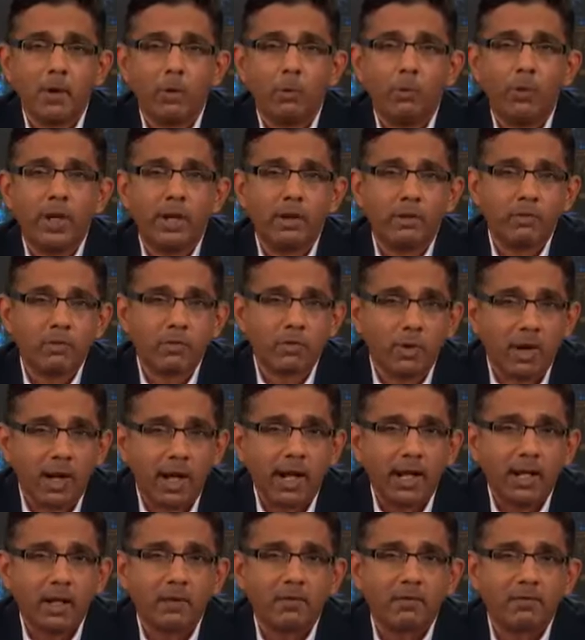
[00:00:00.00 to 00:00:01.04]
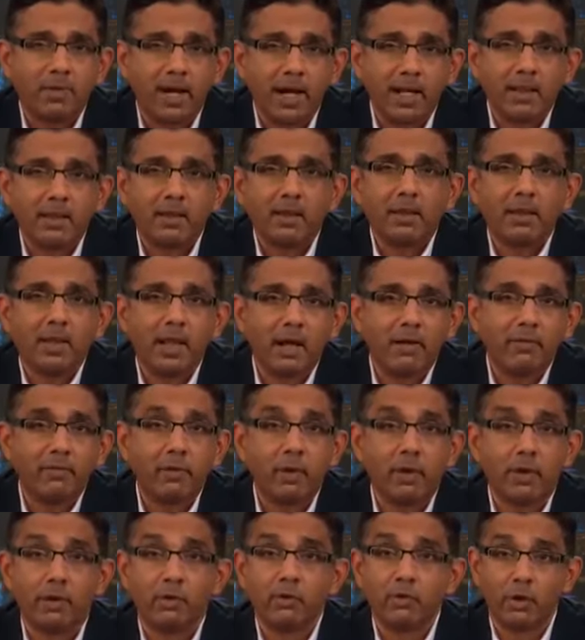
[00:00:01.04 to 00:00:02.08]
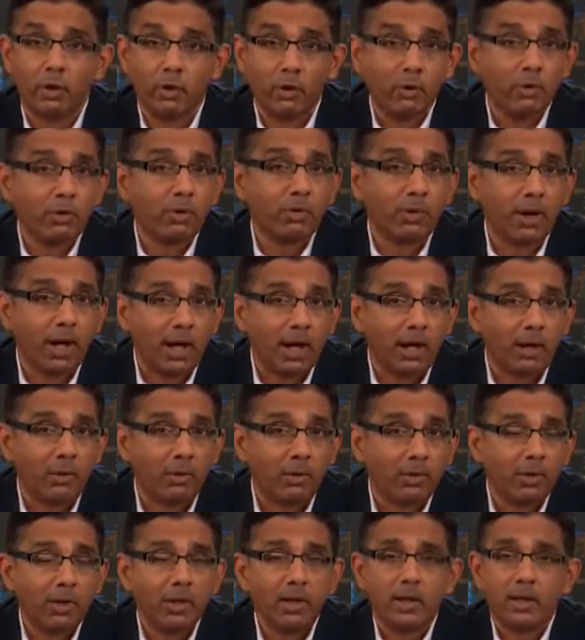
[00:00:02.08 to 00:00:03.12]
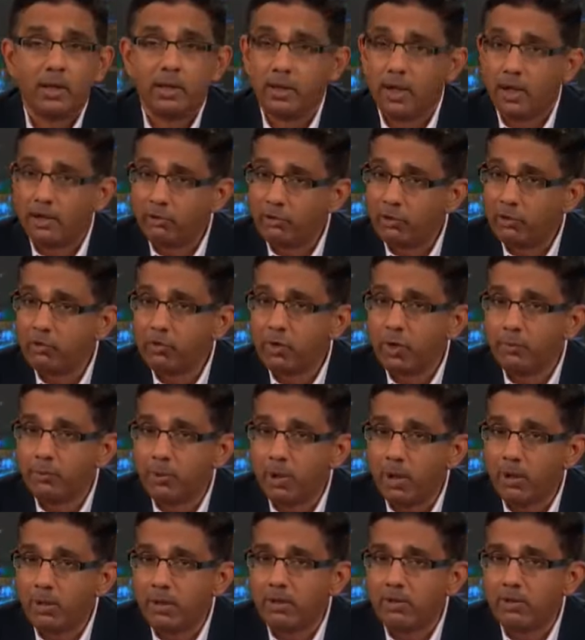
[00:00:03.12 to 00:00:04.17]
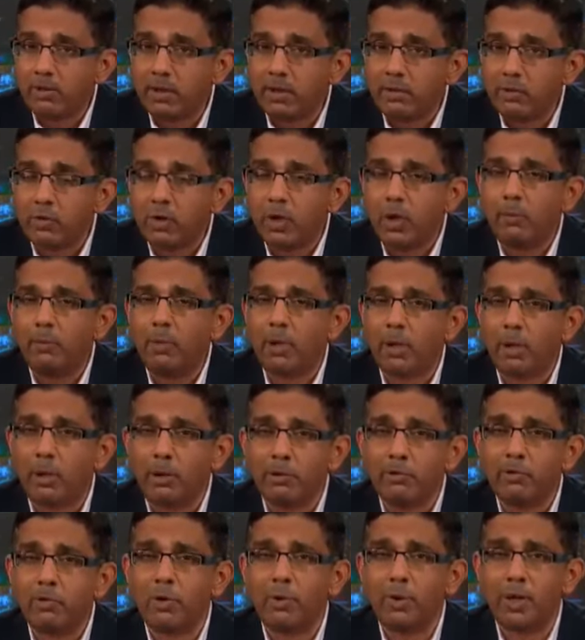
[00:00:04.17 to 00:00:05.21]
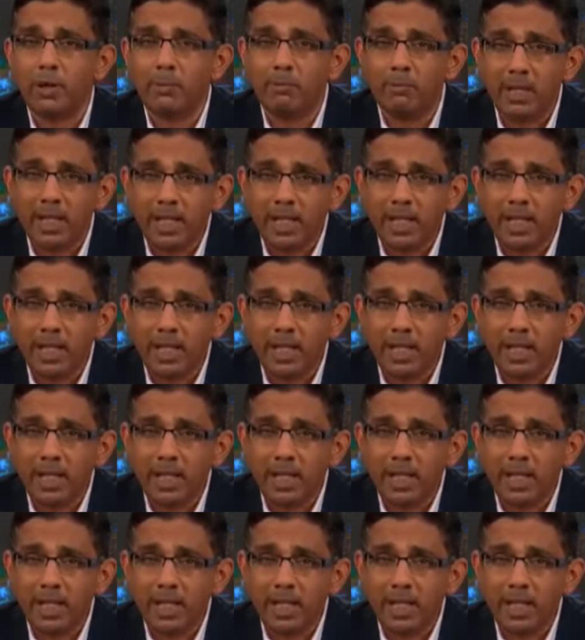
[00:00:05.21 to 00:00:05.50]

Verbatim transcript: We are trying to fight the left on its own ground, not just in politics, but also in